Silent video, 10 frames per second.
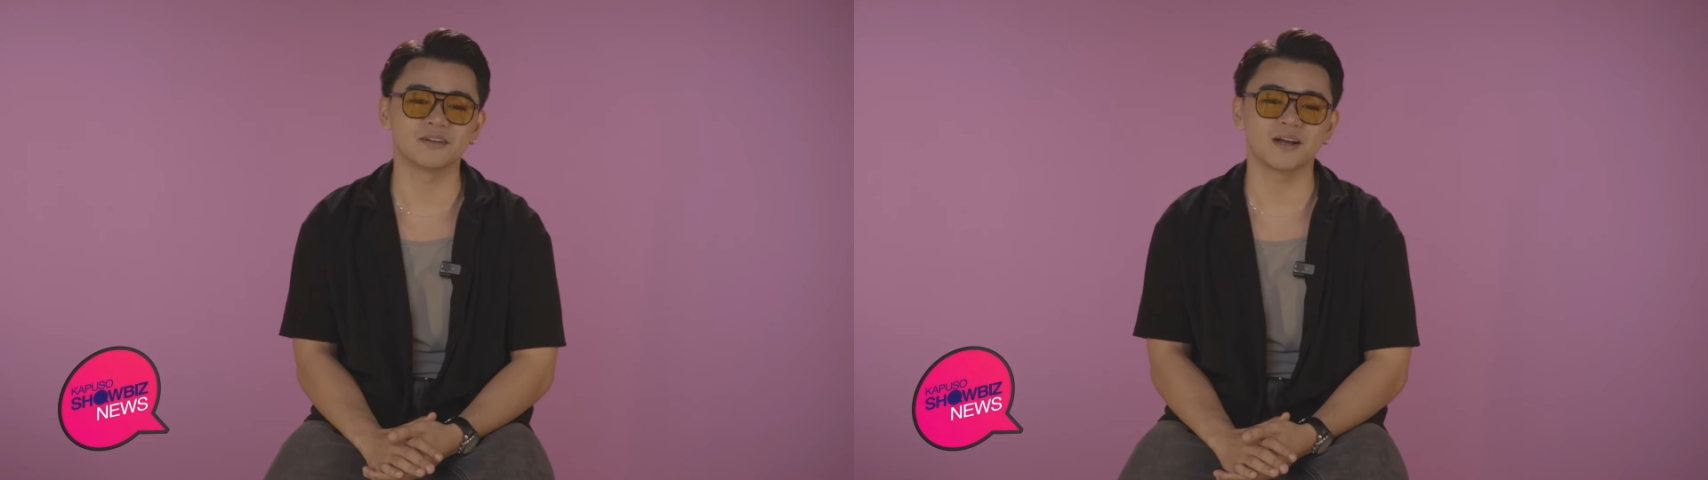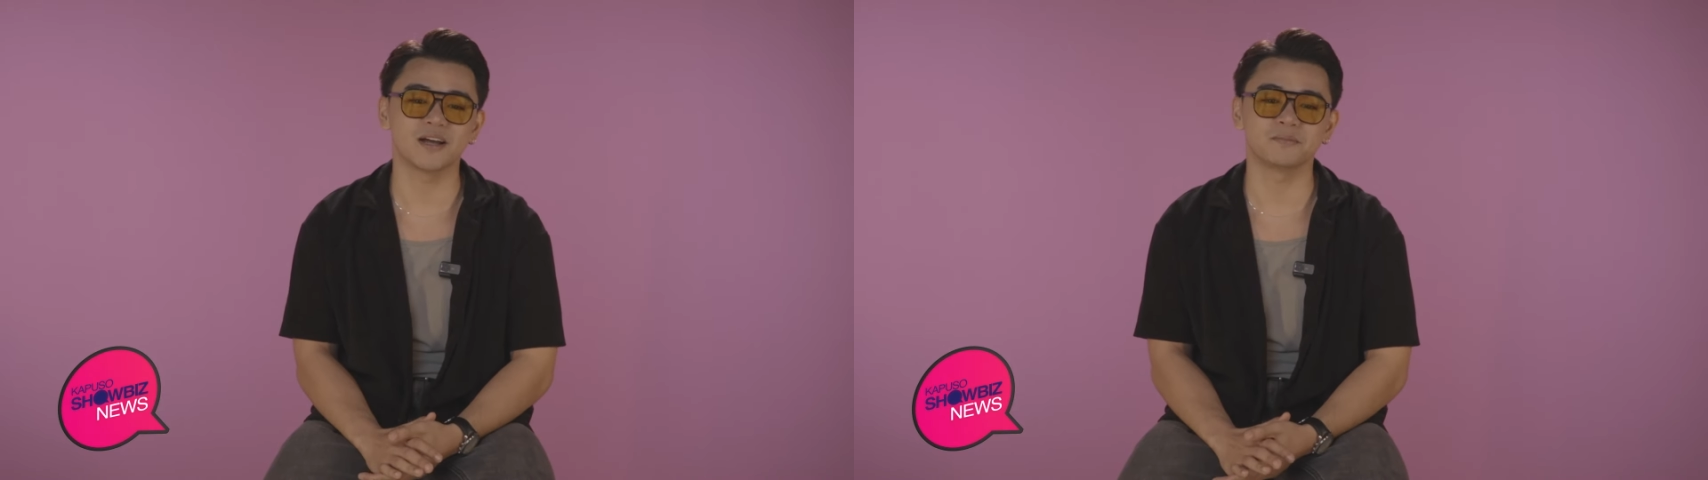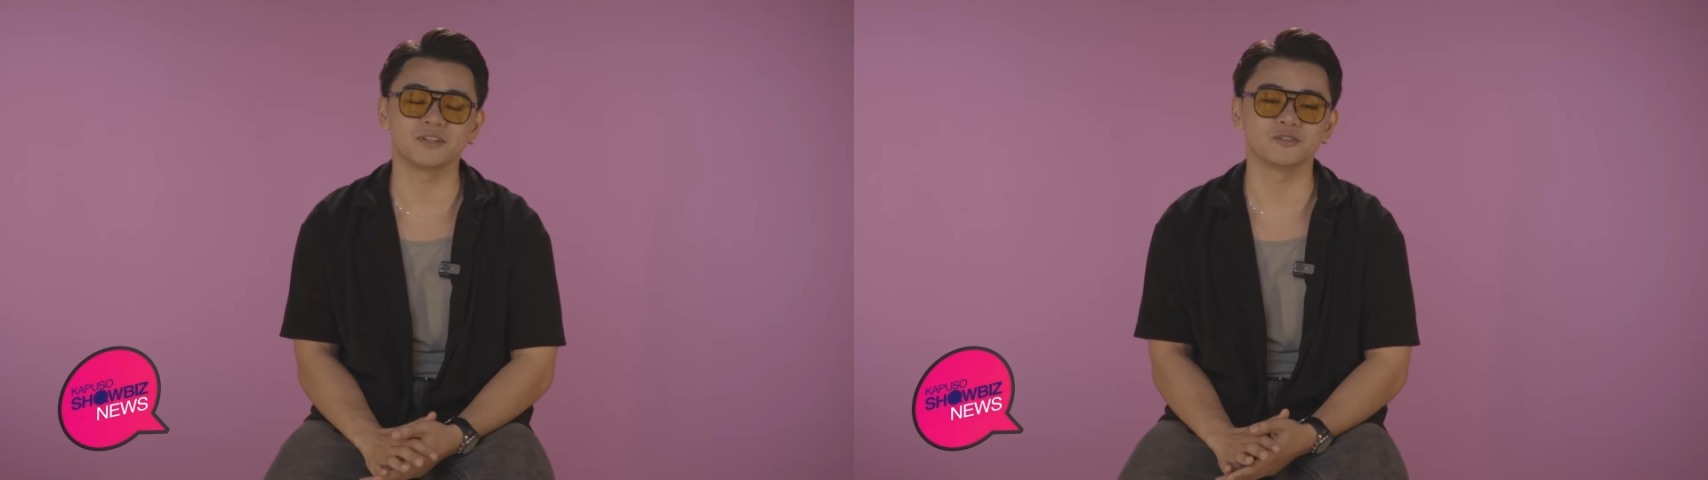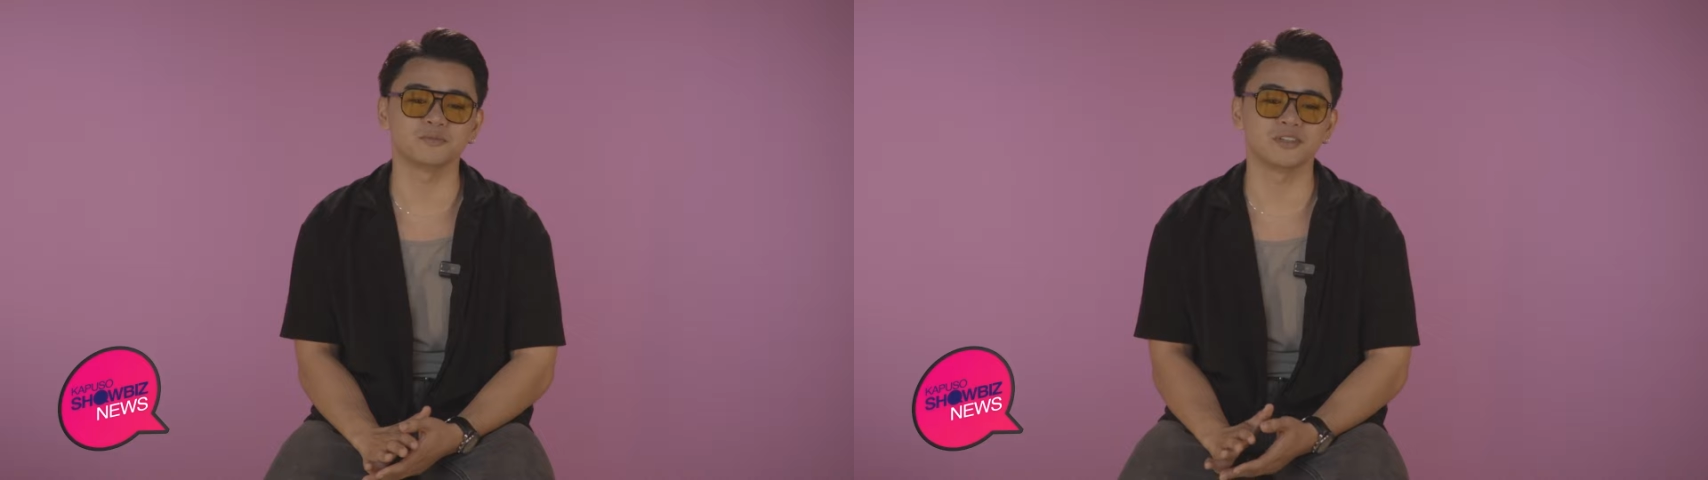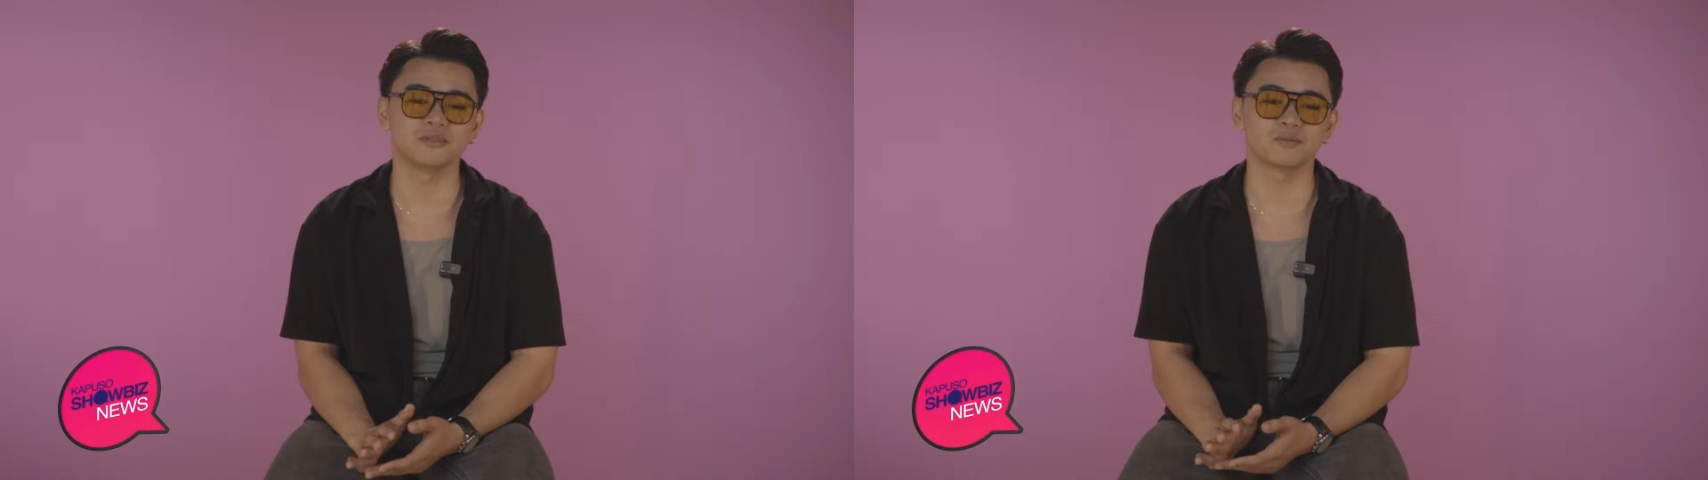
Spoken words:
I'm happy to be